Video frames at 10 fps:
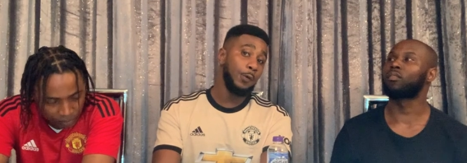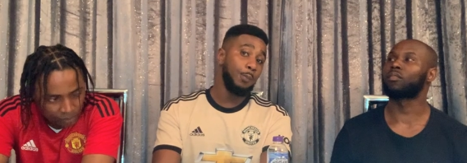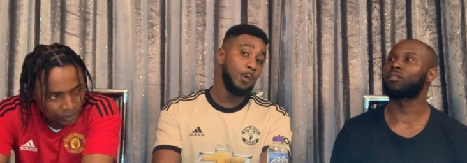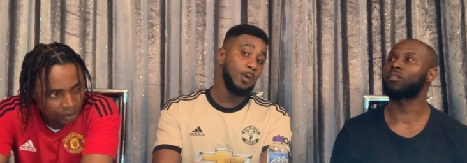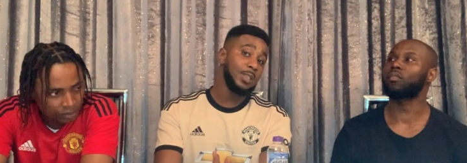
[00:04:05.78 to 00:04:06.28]
Speaker 1: of
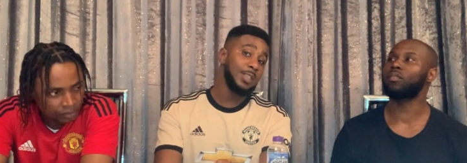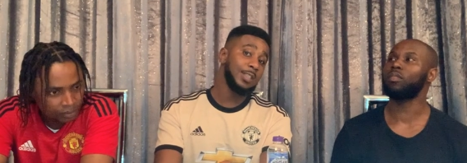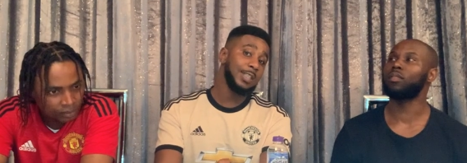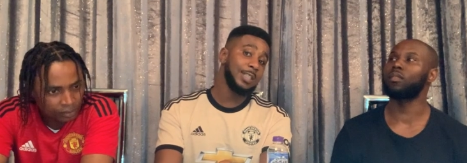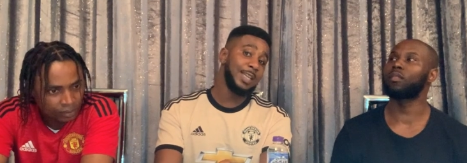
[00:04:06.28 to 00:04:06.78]
football.
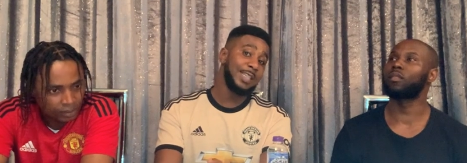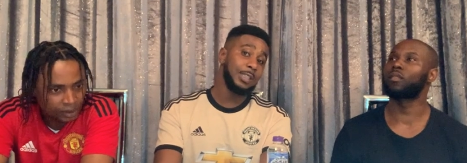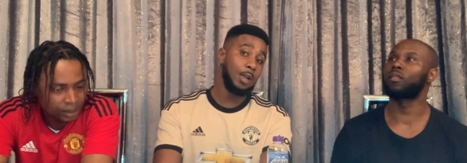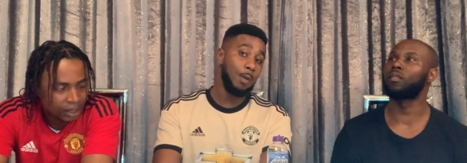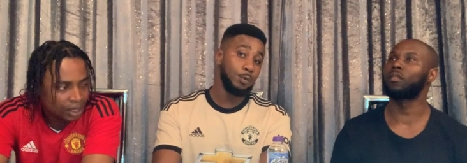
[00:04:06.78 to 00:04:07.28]

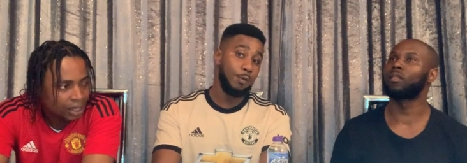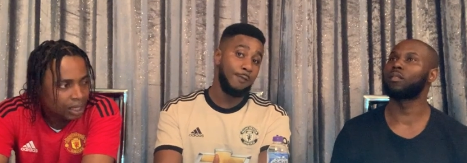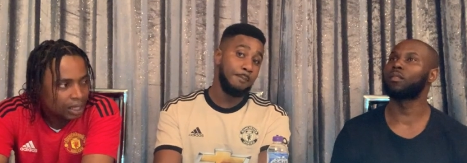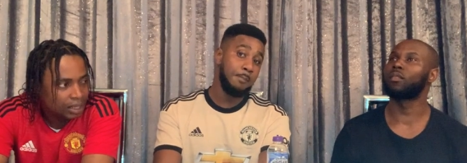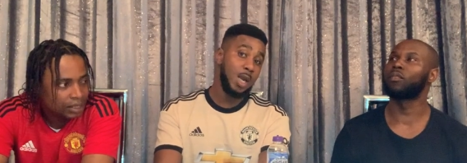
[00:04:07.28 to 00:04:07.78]
Success comes
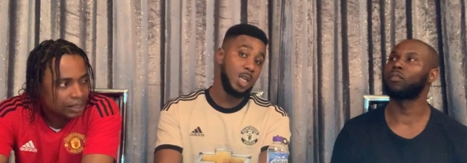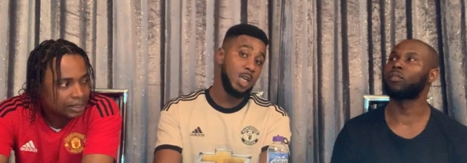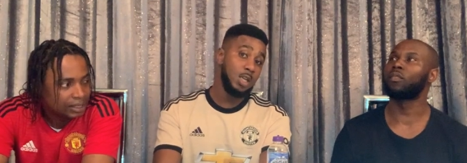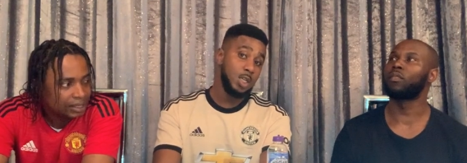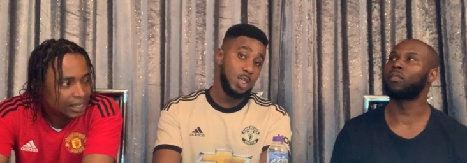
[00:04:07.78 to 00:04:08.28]
with
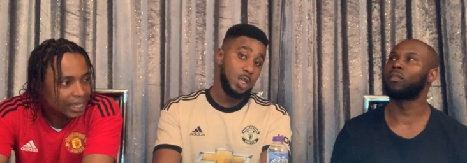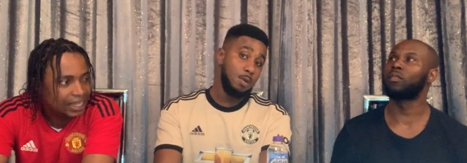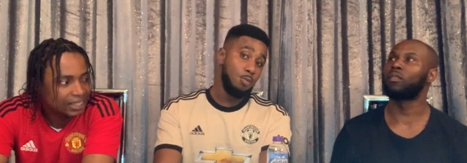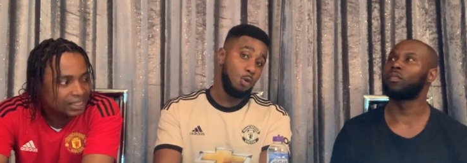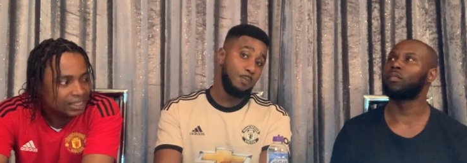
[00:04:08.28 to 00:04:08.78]
money,
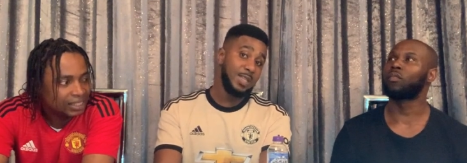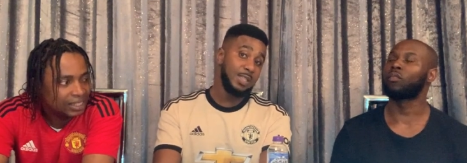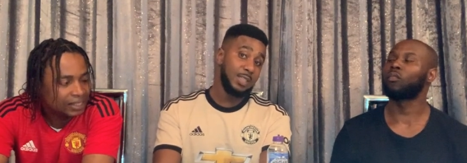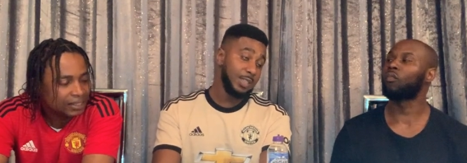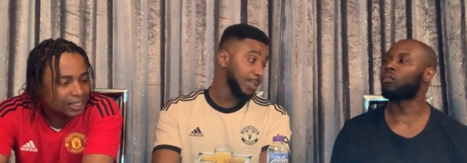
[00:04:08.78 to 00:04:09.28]
more
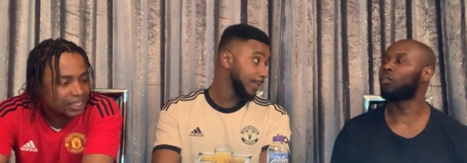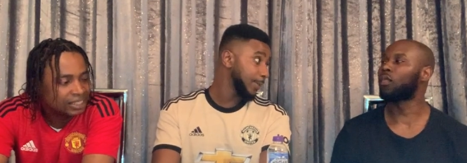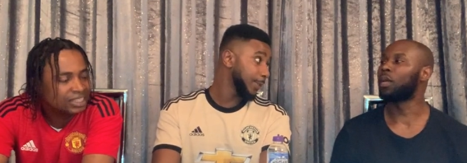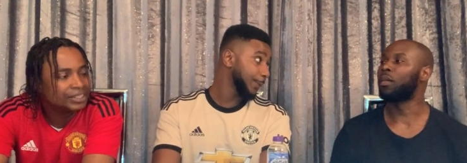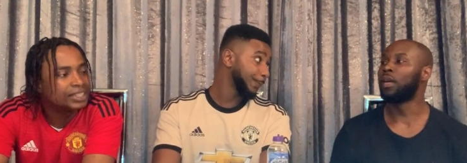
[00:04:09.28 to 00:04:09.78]
businesses.
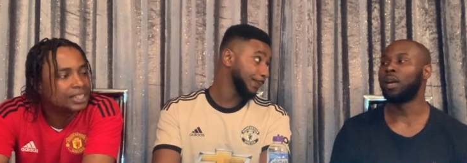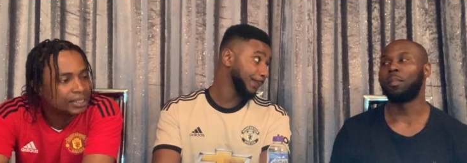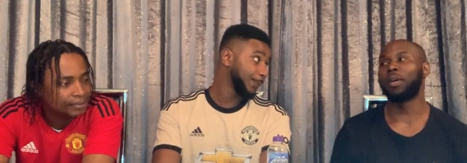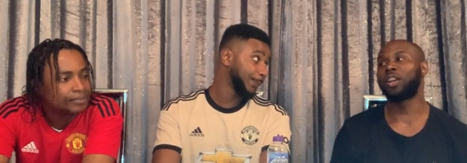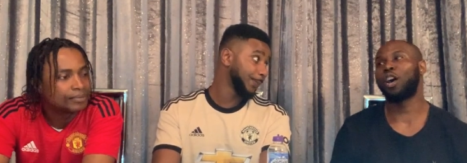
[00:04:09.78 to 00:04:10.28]
He's you know?
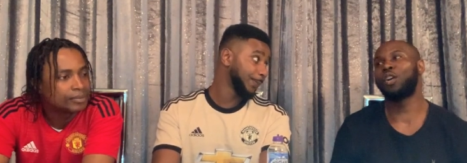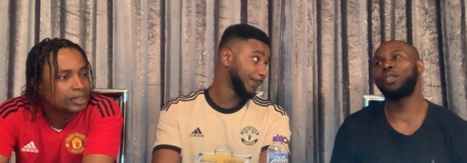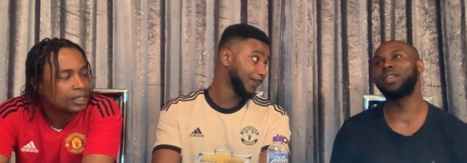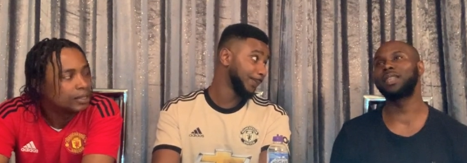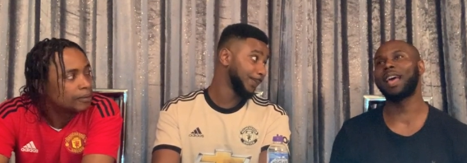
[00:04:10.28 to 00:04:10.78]
greedy. But the
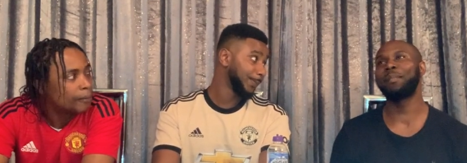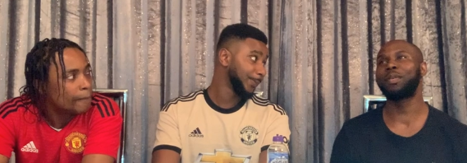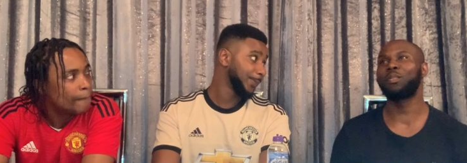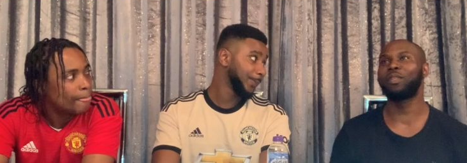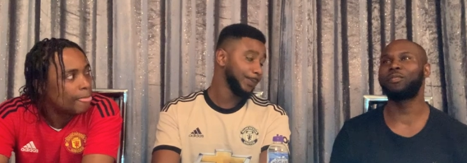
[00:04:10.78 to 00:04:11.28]
owners
Speaker 2: are
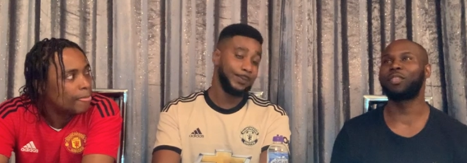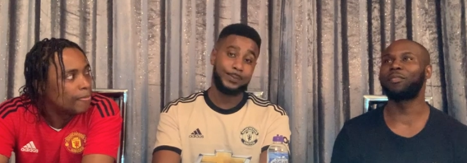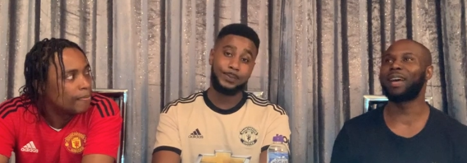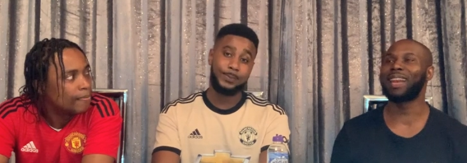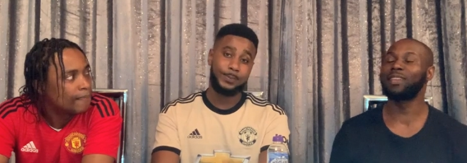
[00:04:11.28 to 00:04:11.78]
happy with the
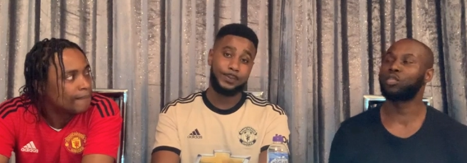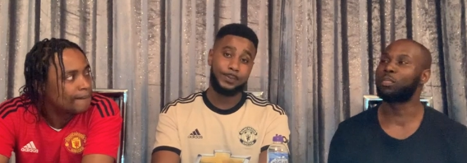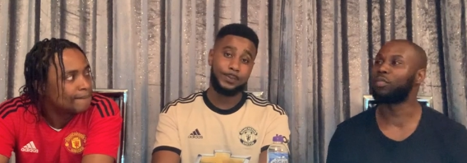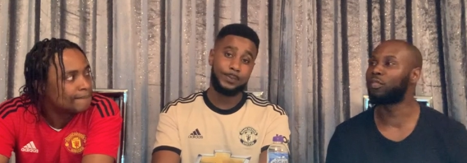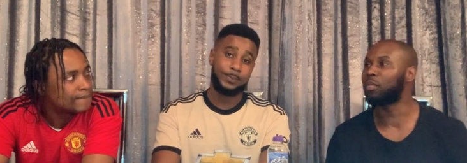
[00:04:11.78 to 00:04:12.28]

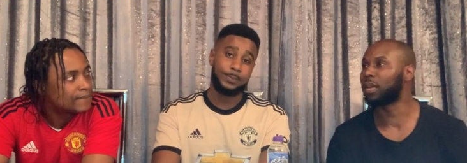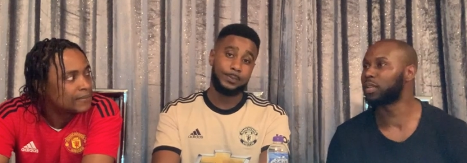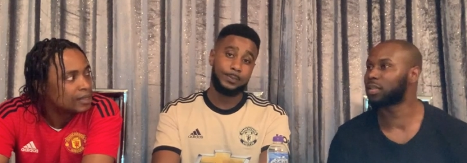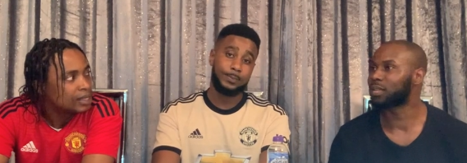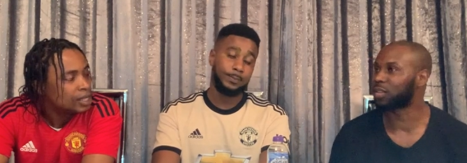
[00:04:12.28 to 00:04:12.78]
financial
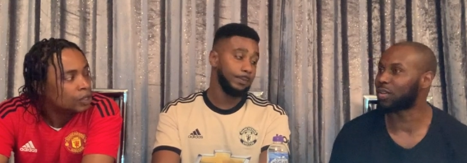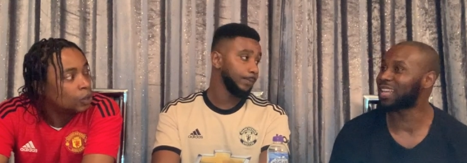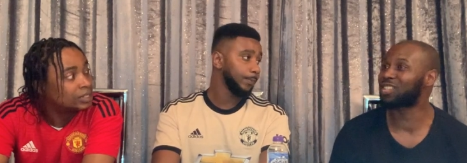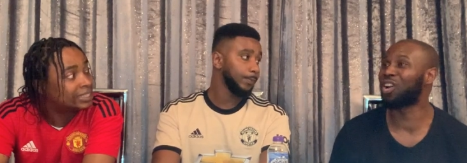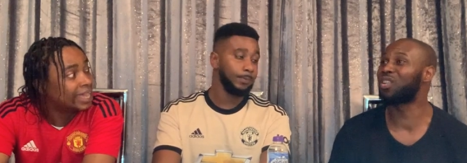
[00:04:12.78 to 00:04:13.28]
performance, so
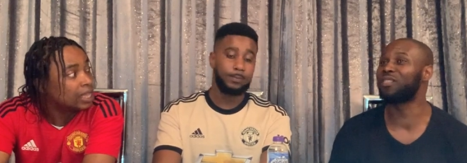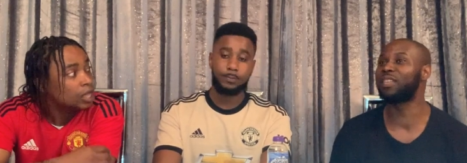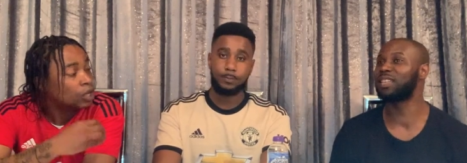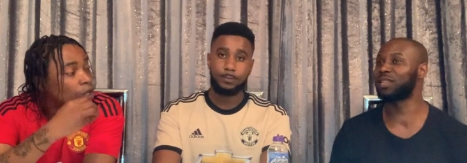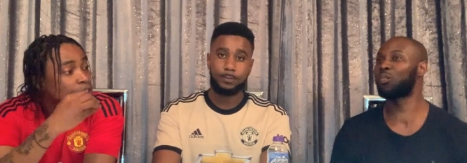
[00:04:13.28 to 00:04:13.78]
that's the only
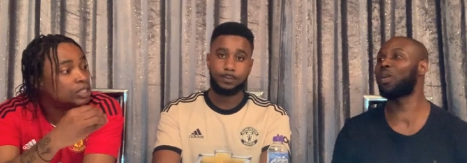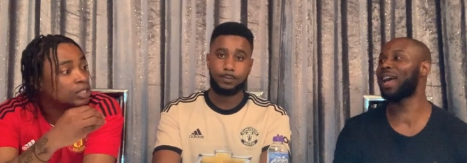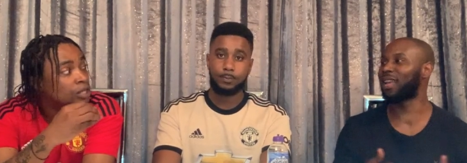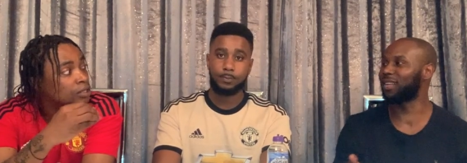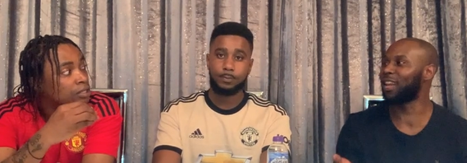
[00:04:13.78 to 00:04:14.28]
reason
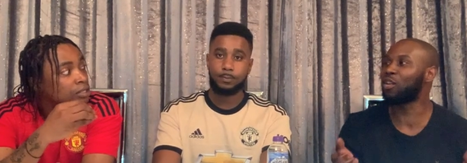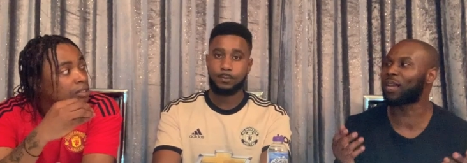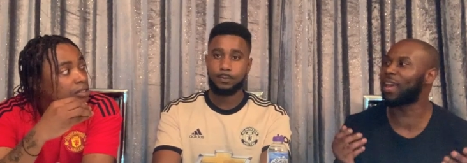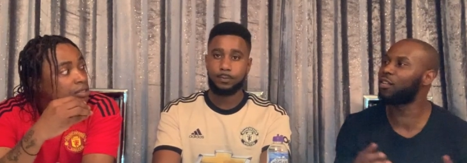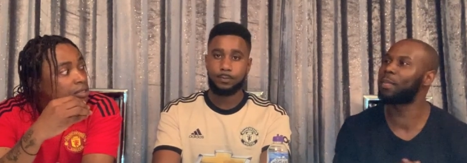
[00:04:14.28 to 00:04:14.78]
why they
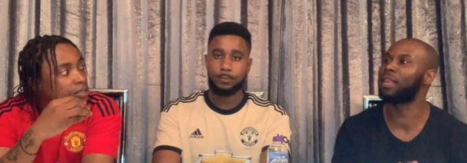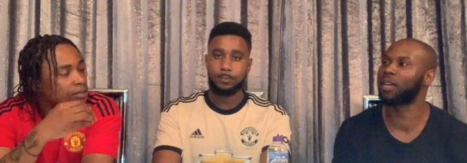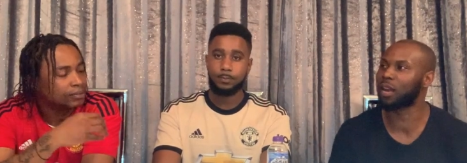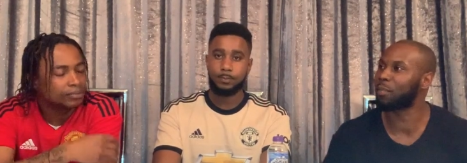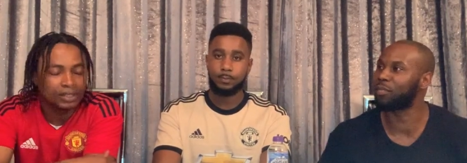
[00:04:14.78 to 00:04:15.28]
don't care about
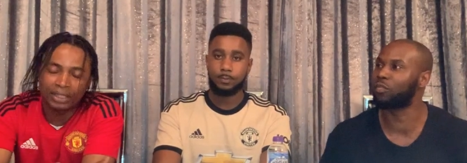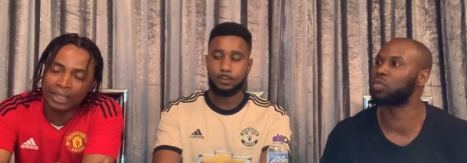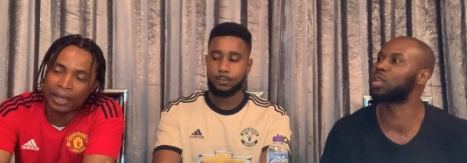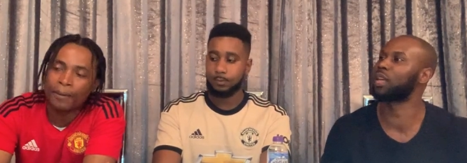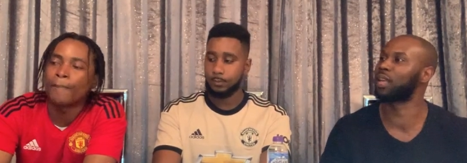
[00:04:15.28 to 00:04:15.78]
the club.
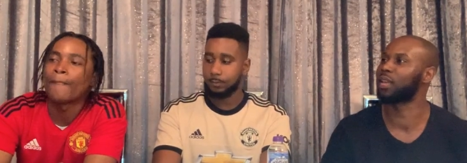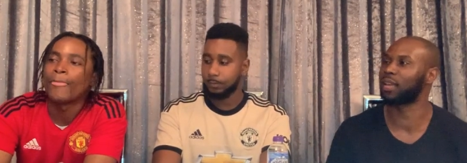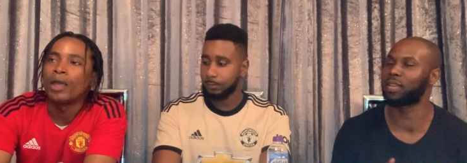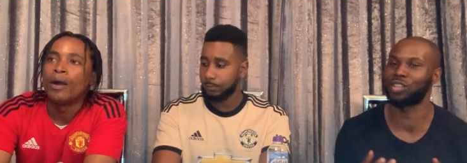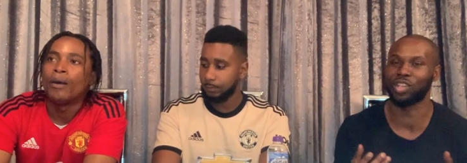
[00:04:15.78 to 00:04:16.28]
Unfortunately,
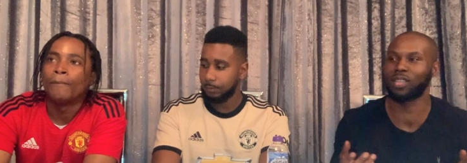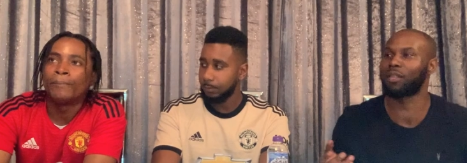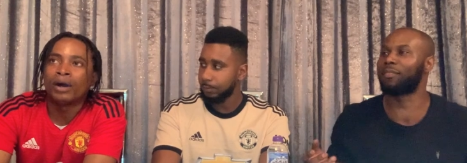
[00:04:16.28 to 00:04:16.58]
yeah. it's just a